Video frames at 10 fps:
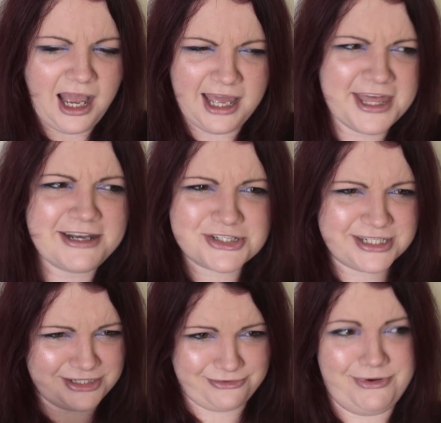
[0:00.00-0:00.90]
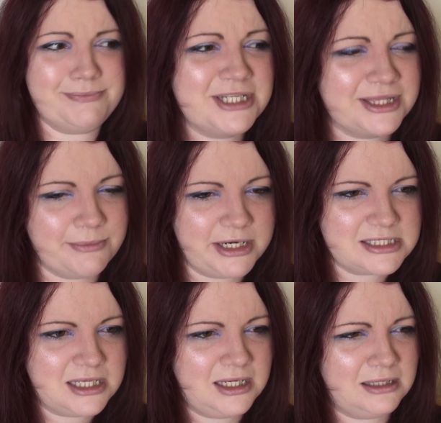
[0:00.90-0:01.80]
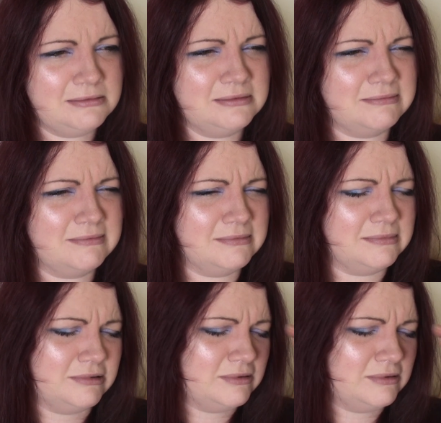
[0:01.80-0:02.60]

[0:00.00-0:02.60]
and they're just interrupting them, and it's like, oh,